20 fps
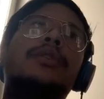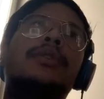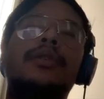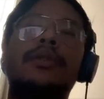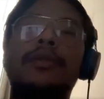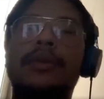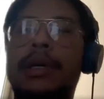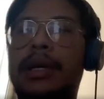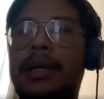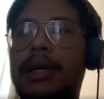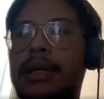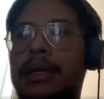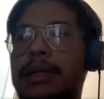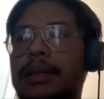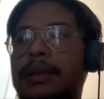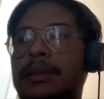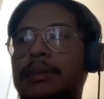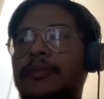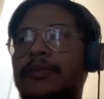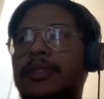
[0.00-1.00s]
know
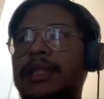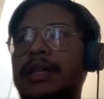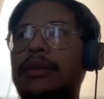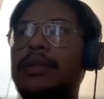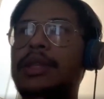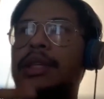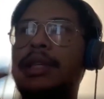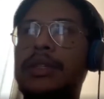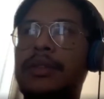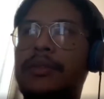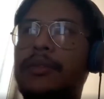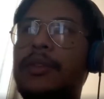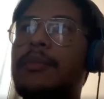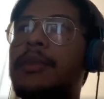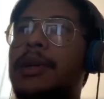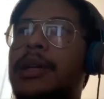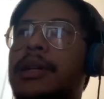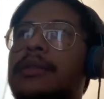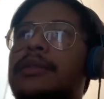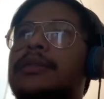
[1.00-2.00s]
uh, South Asian
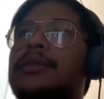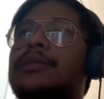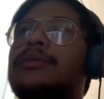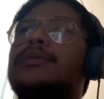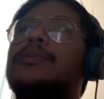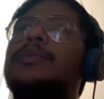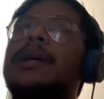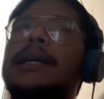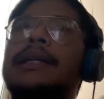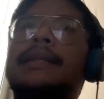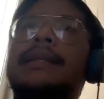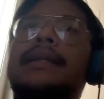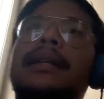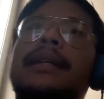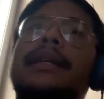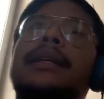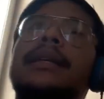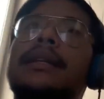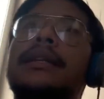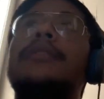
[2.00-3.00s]
filmmakers or
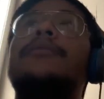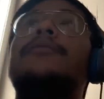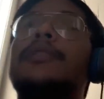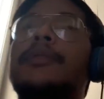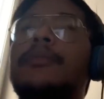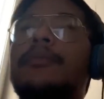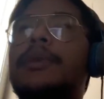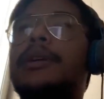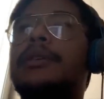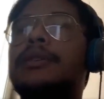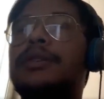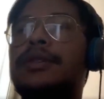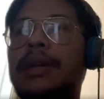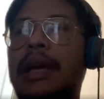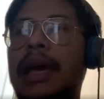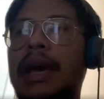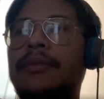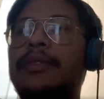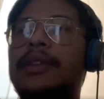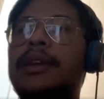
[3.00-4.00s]
Pakistani Indian filmmakers
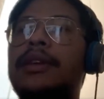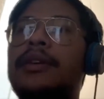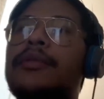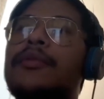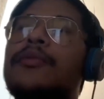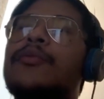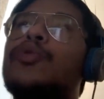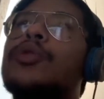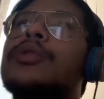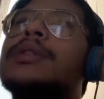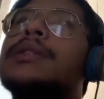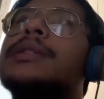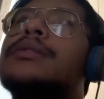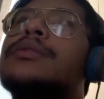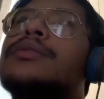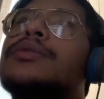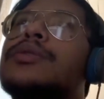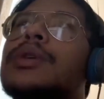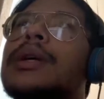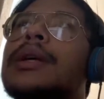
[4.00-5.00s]
to have their
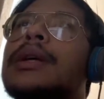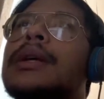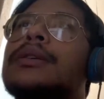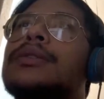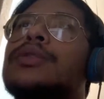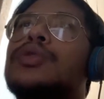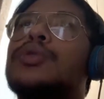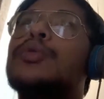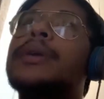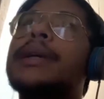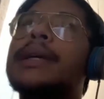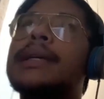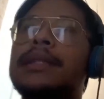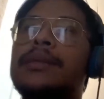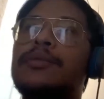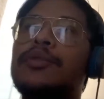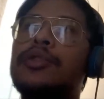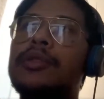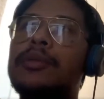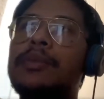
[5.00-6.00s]
works uh,
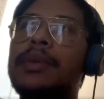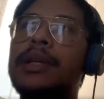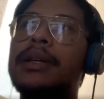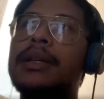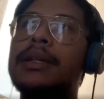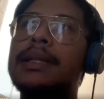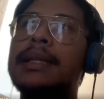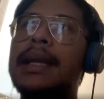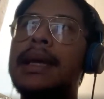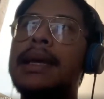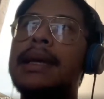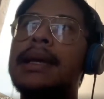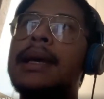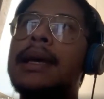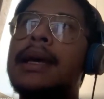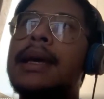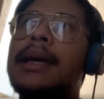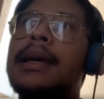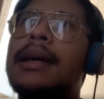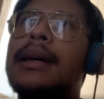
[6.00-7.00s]
showcased more because, like,
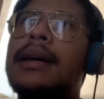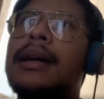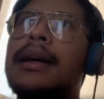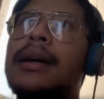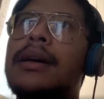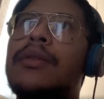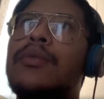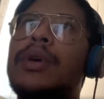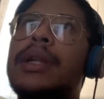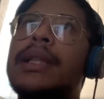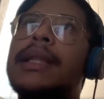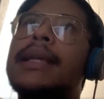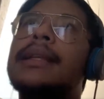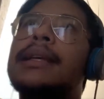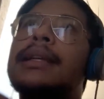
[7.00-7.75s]
uh, one thing the